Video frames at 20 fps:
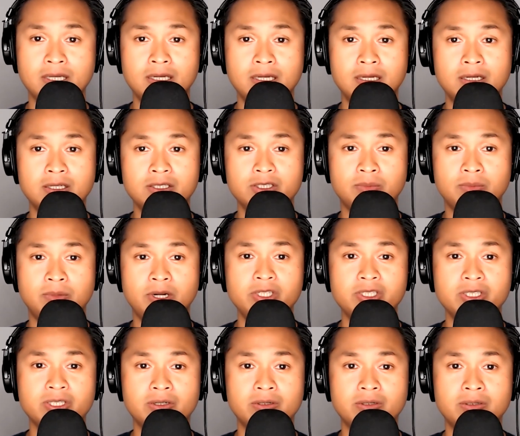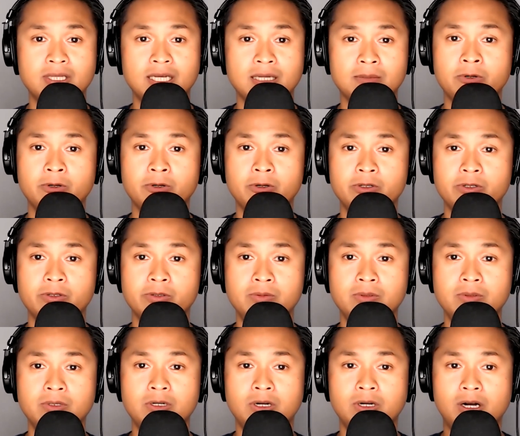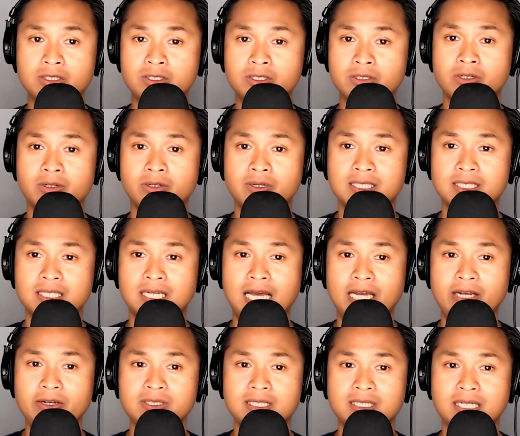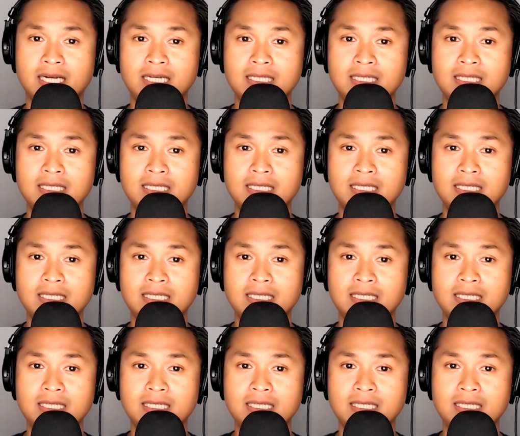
So much so that Purdue, also known as Liar's Dice,